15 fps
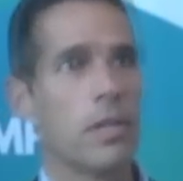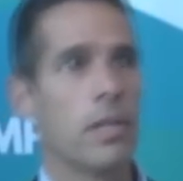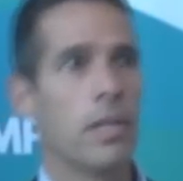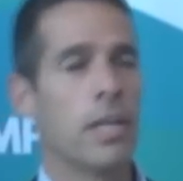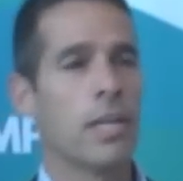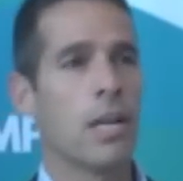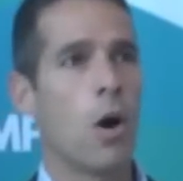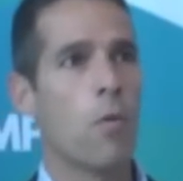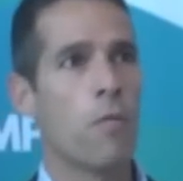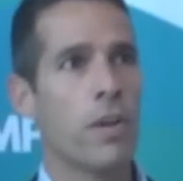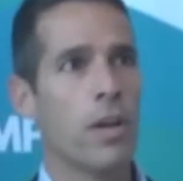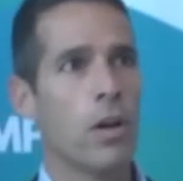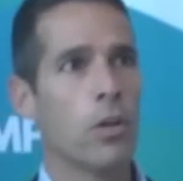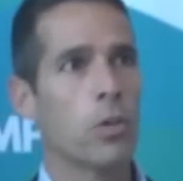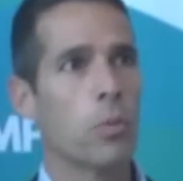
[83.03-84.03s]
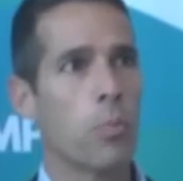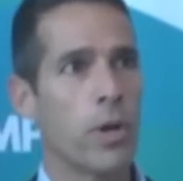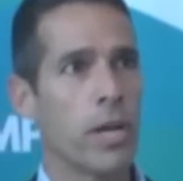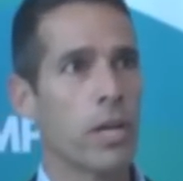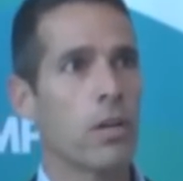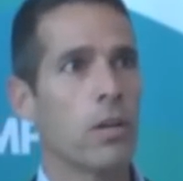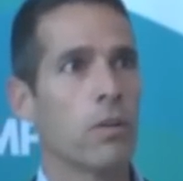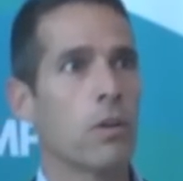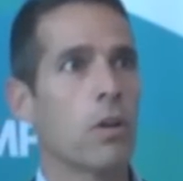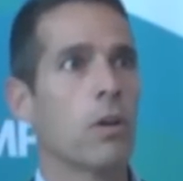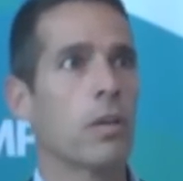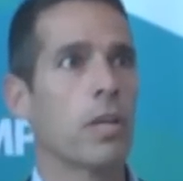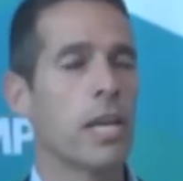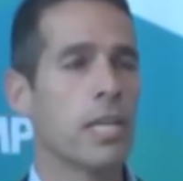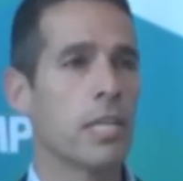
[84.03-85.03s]
and now we are on the brink
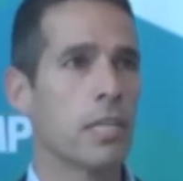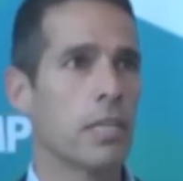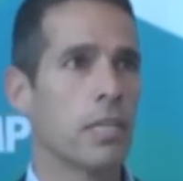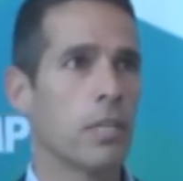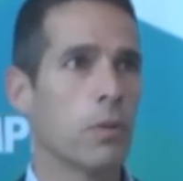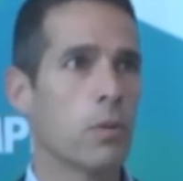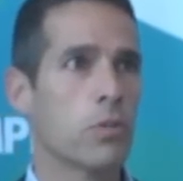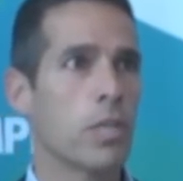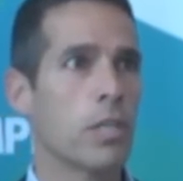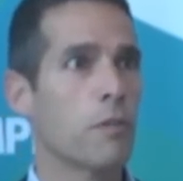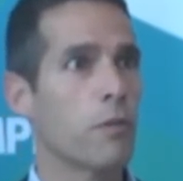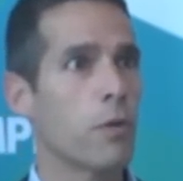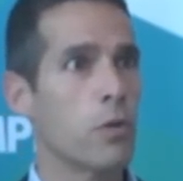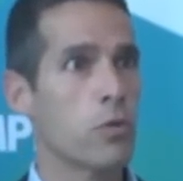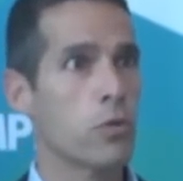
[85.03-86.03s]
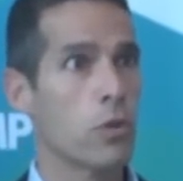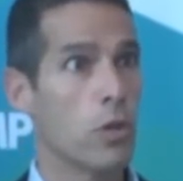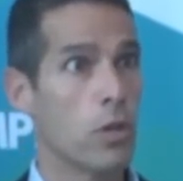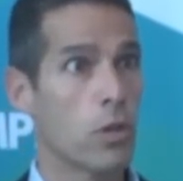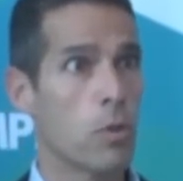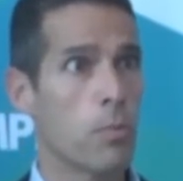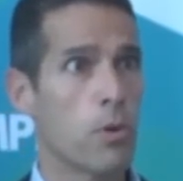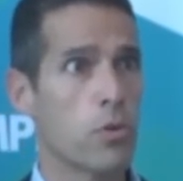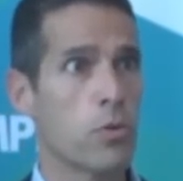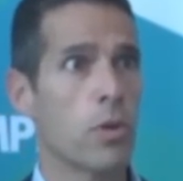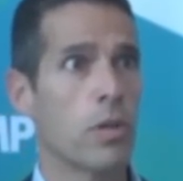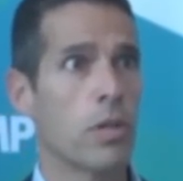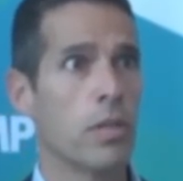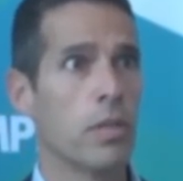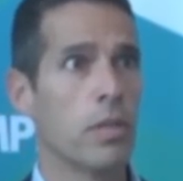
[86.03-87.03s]
on getting the, you could say, the first
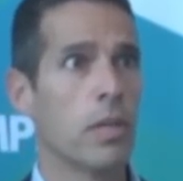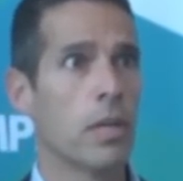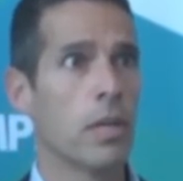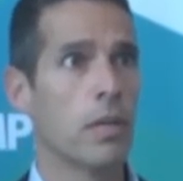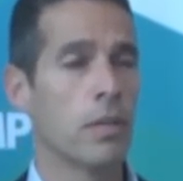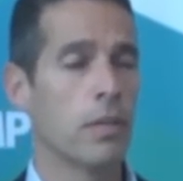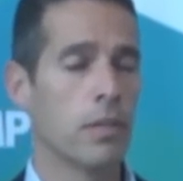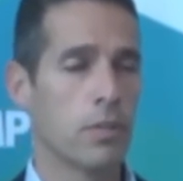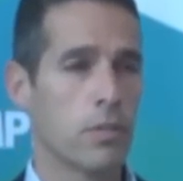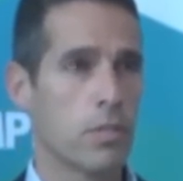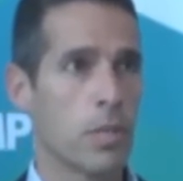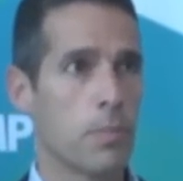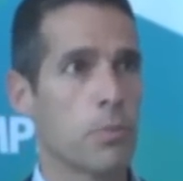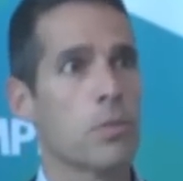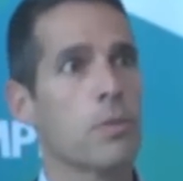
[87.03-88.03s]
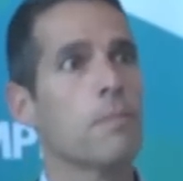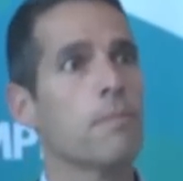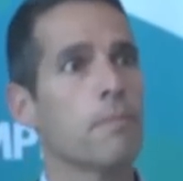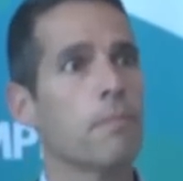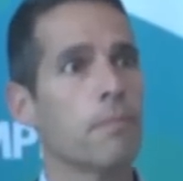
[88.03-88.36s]
commercial steps.